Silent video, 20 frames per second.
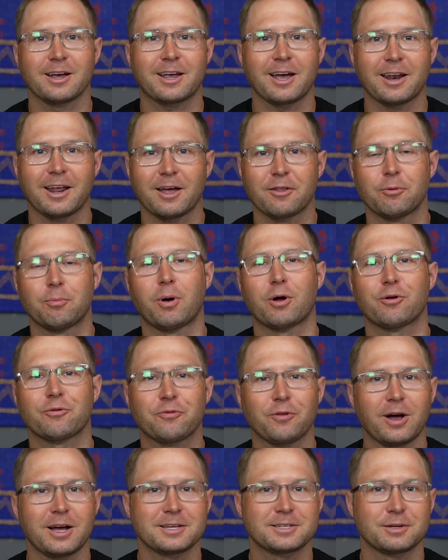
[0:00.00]
Kind of had the
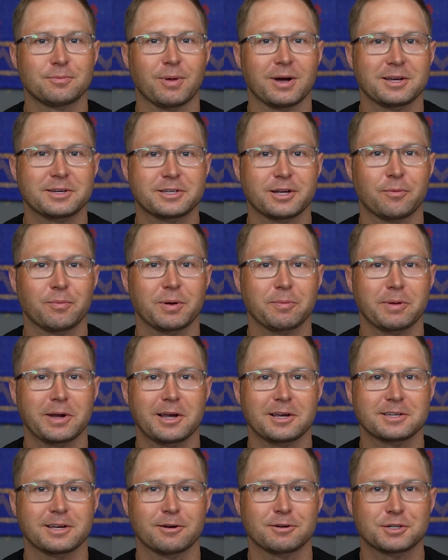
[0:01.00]
butterflies in my stomach
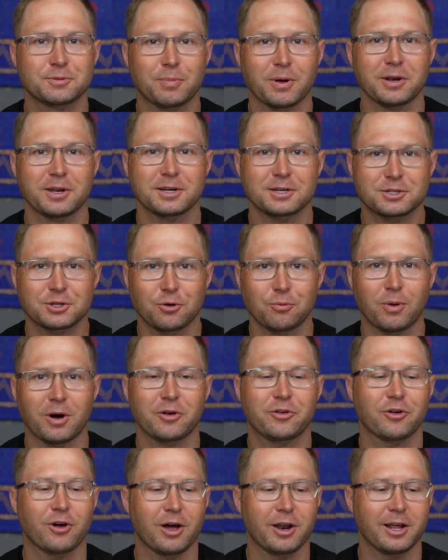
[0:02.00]
because I was spending so
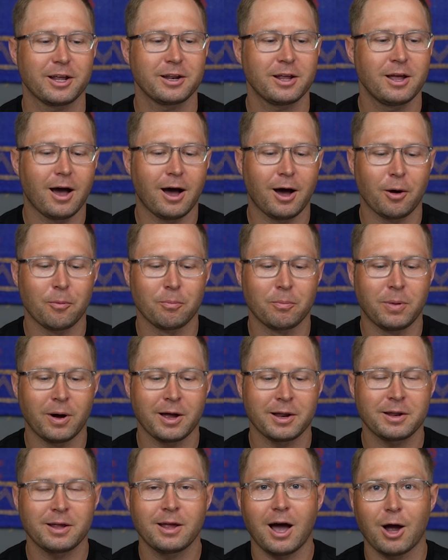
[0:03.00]
much on it.
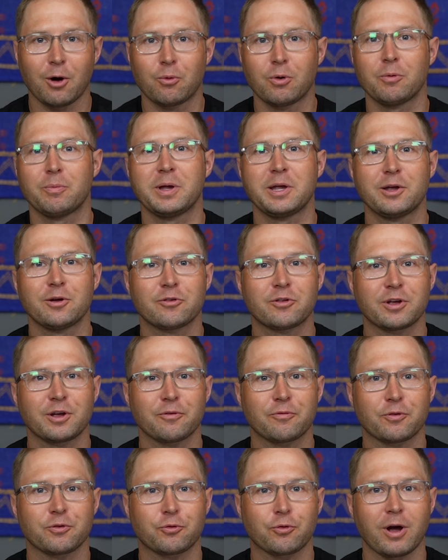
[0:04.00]
But I will be using
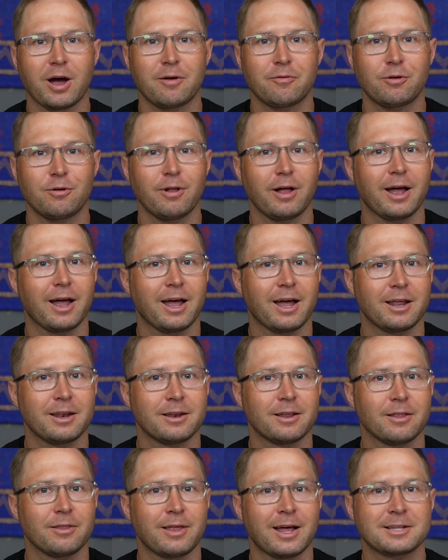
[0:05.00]
it for travel,
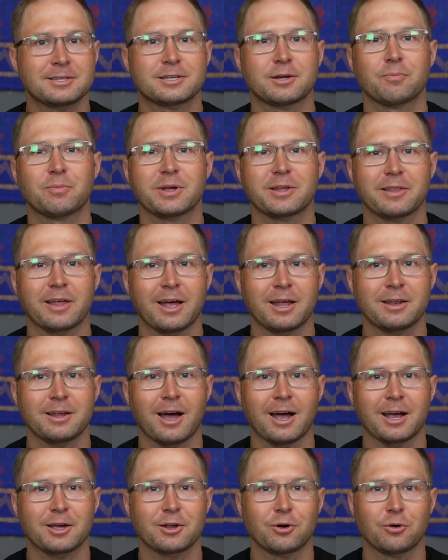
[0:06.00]
and that's something that
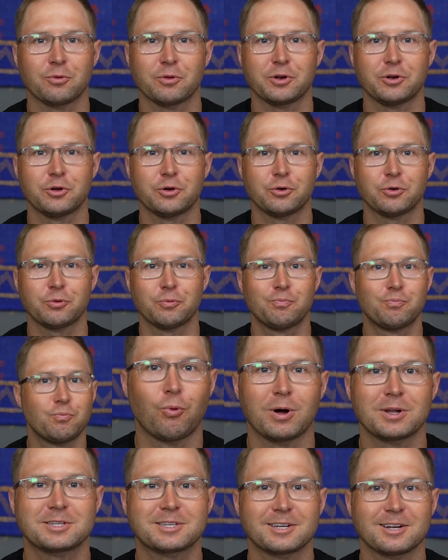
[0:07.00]
I can only do
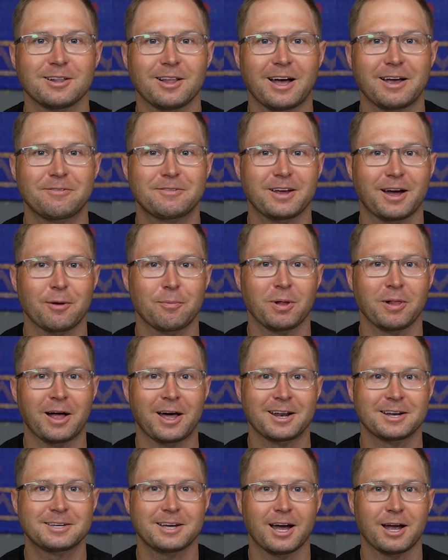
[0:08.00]
once in a lifetime a
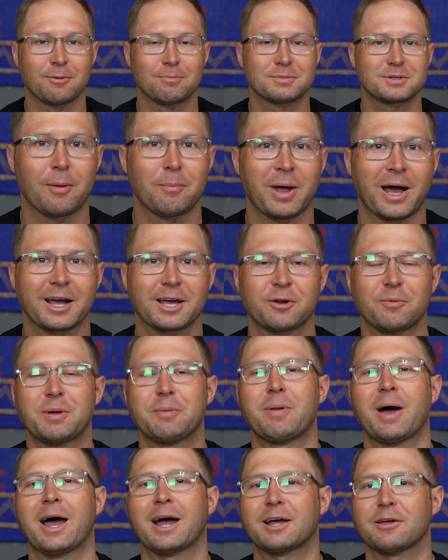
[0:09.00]
lot of times. I'm not going to be
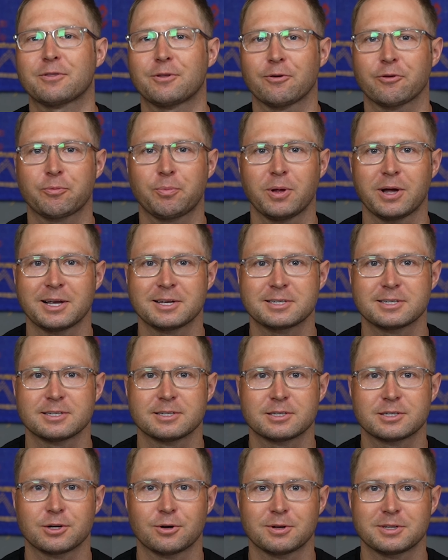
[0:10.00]
back at those
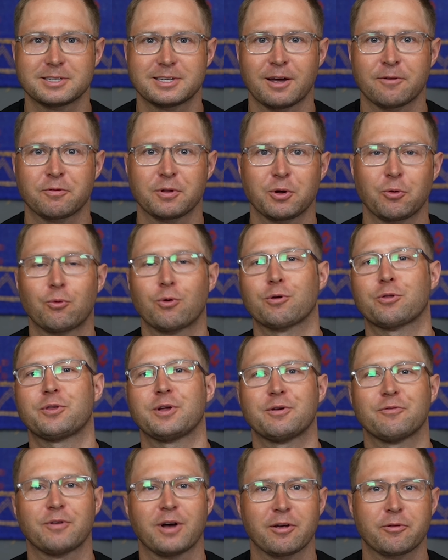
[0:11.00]
places, so it's definitely worth the
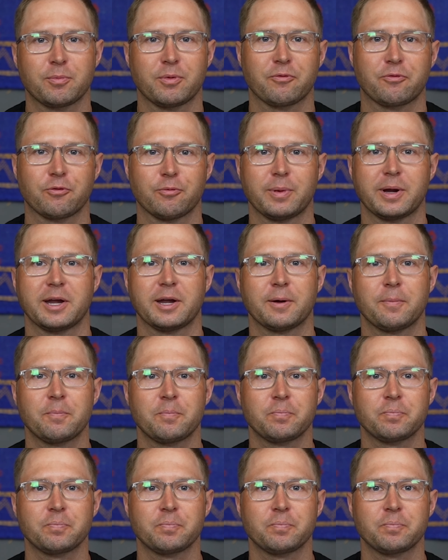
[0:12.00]
investment for me.